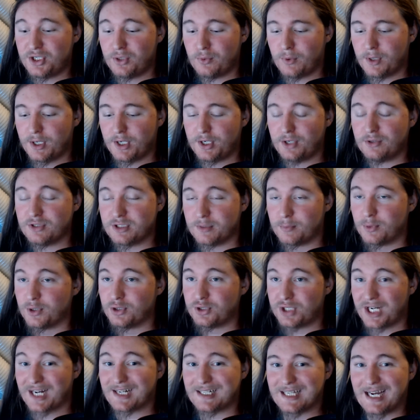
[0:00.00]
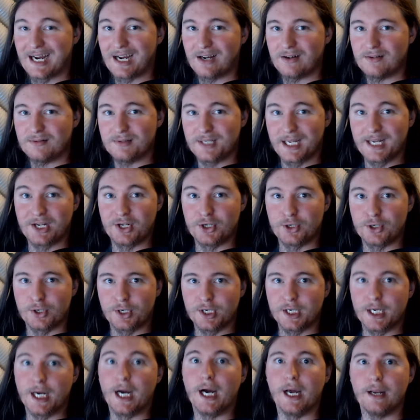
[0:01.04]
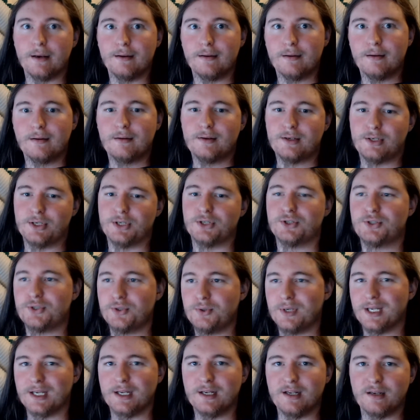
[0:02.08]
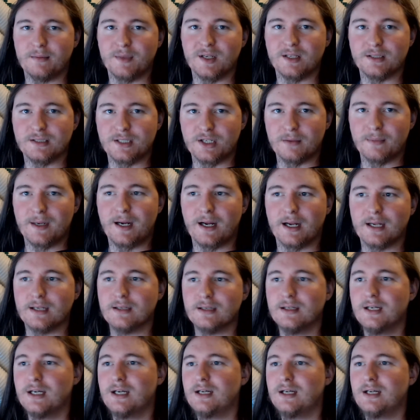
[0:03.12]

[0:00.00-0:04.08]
want to use a projectile like your gun to shoot at enemies nearby.